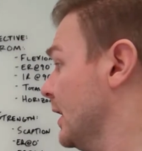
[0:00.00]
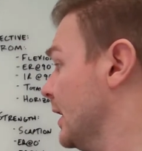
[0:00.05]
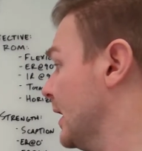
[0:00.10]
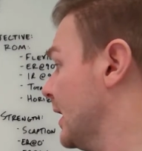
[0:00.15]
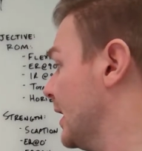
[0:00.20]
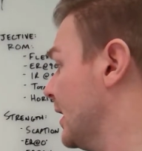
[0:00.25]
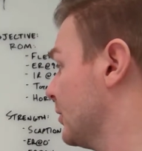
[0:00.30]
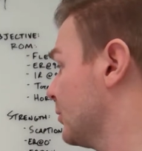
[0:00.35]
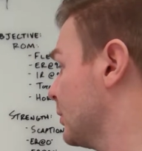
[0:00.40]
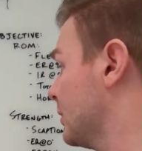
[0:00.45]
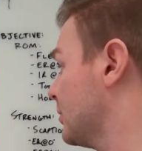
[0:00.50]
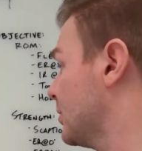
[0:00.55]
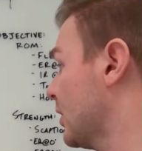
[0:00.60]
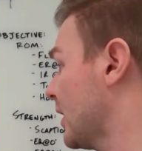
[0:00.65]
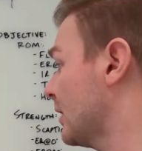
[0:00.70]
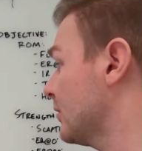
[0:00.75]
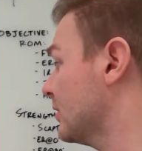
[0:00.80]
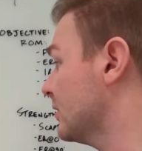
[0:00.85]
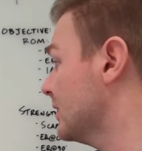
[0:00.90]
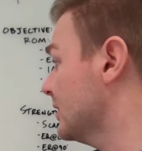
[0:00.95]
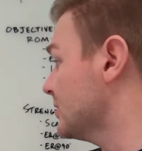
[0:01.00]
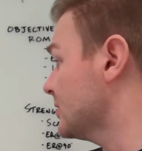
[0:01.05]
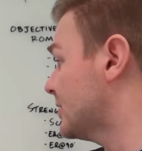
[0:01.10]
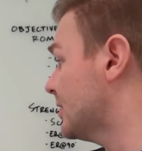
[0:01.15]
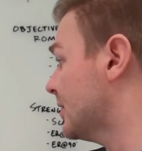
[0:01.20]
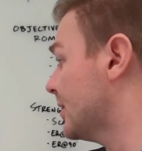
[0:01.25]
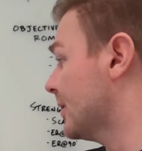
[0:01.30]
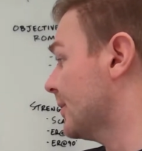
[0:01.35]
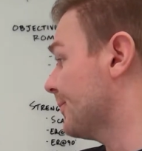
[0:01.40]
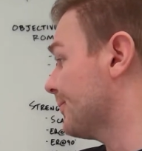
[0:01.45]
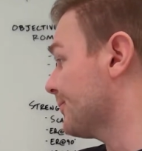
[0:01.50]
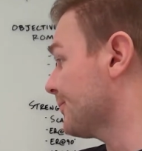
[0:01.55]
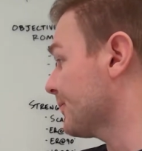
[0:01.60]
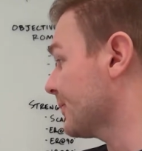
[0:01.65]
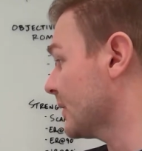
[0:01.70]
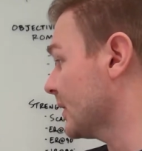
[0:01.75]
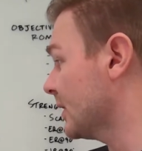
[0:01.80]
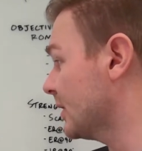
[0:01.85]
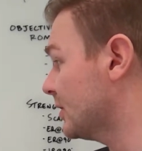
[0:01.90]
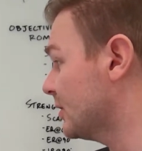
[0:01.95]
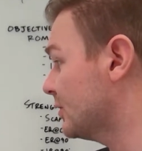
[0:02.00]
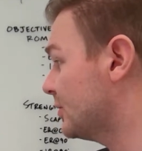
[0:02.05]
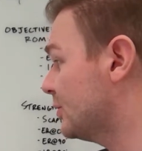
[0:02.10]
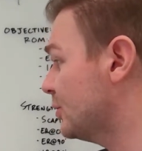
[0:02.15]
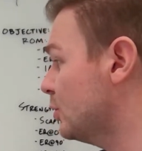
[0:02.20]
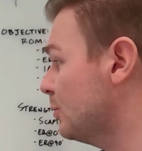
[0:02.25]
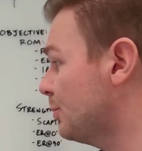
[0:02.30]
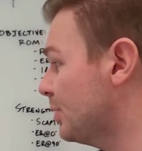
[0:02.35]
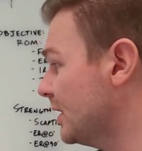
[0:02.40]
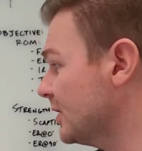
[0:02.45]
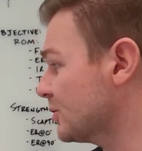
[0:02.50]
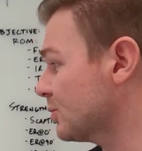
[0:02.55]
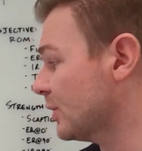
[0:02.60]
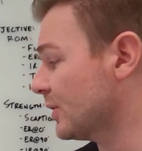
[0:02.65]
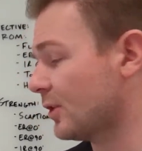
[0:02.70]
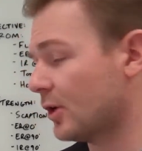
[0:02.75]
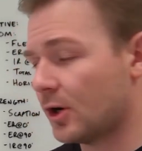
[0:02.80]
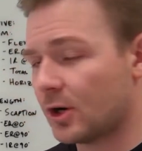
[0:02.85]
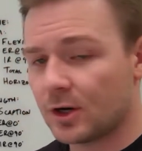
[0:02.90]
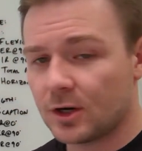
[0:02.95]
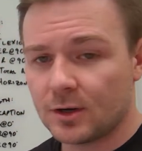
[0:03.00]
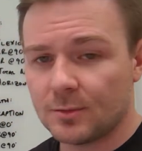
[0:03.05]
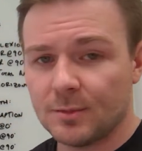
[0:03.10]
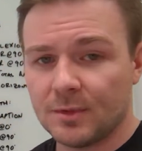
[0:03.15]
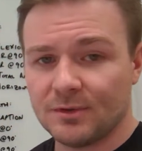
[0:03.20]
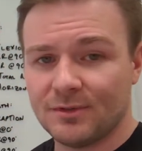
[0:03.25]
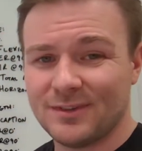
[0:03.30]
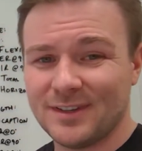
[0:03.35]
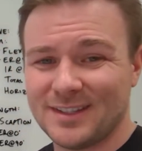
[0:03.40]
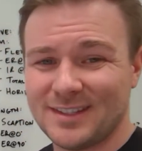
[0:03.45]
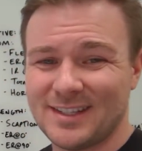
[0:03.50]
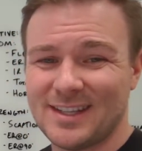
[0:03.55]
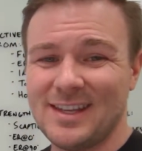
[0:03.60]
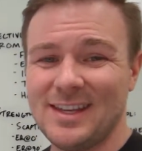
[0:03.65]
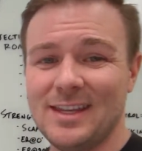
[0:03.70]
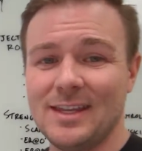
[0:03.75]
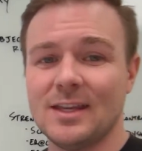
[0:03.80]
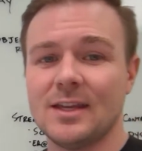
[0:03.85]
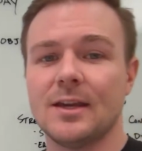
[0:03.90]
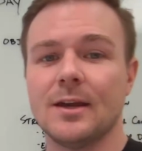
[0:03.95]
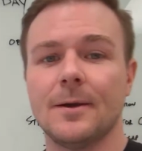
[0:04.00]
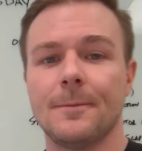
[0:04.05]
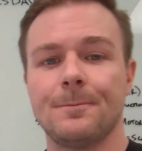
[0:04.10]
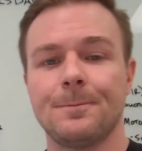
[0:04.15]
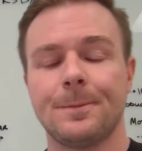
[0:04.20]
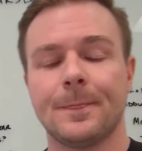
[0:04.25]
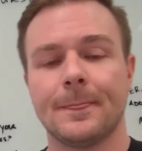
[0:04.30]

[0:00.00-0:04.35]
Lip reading: as we go down the list here, do you pitch with arm fatigue?